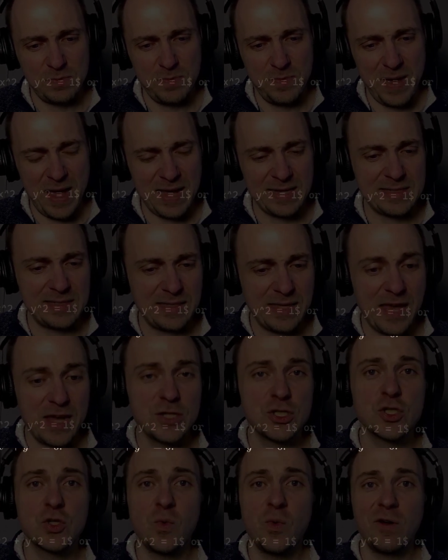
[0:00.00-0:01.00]

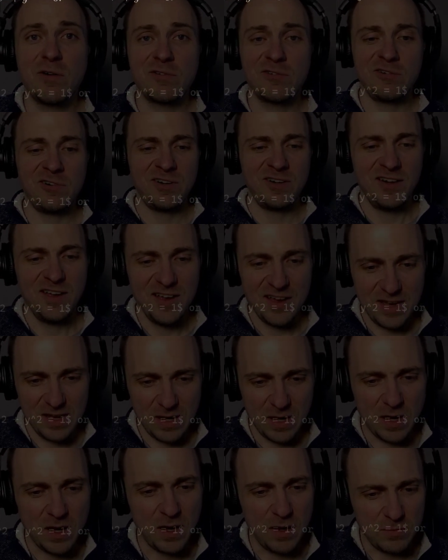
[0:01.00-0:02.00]
backslash square root
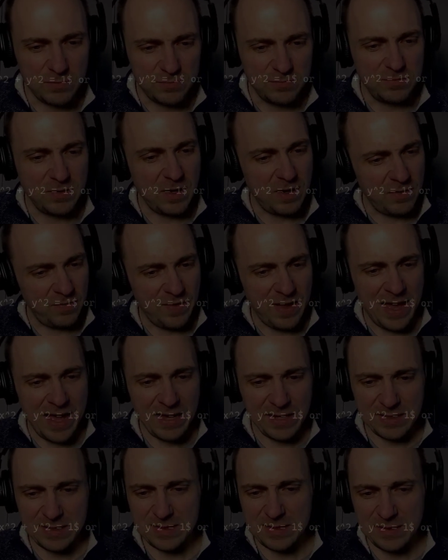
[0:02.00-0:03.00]
of of
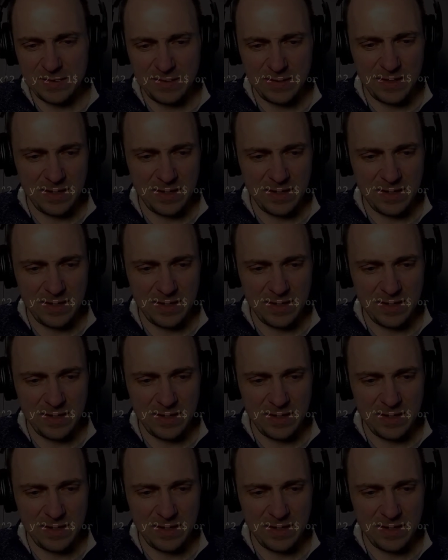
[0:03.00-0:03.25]
x.